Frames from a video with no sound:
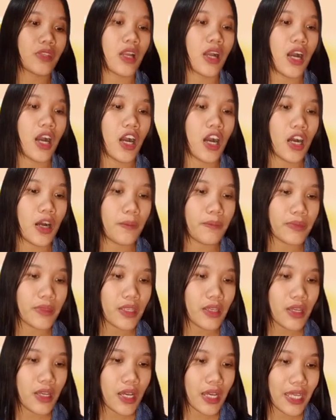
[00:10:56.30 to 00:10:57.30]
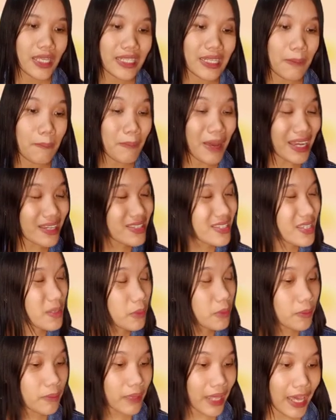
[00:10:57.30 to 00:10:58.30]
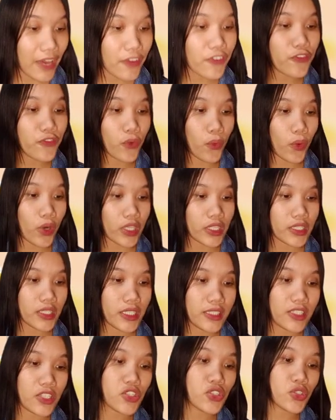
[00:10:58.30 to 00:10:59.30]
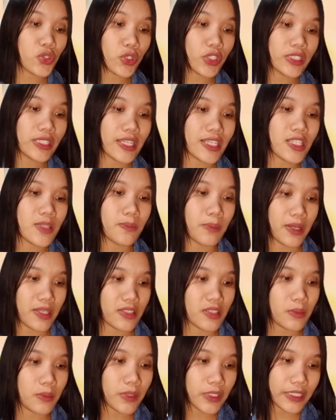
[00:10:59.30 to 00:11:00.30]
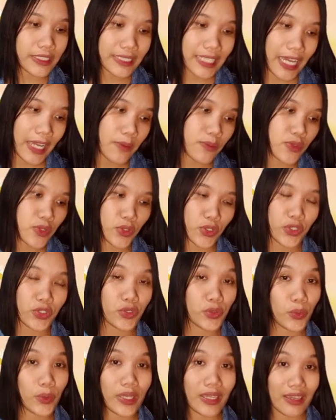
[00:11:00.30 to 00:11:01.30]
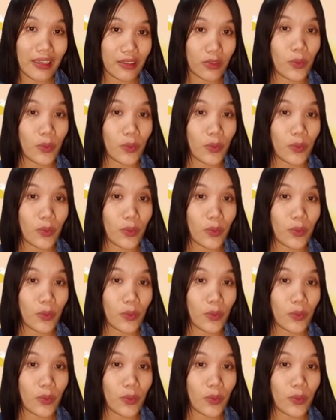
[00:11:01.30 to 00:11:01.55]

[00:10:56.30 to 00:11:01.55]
um, in a maximum effort in the shortest possible time. So you're doing it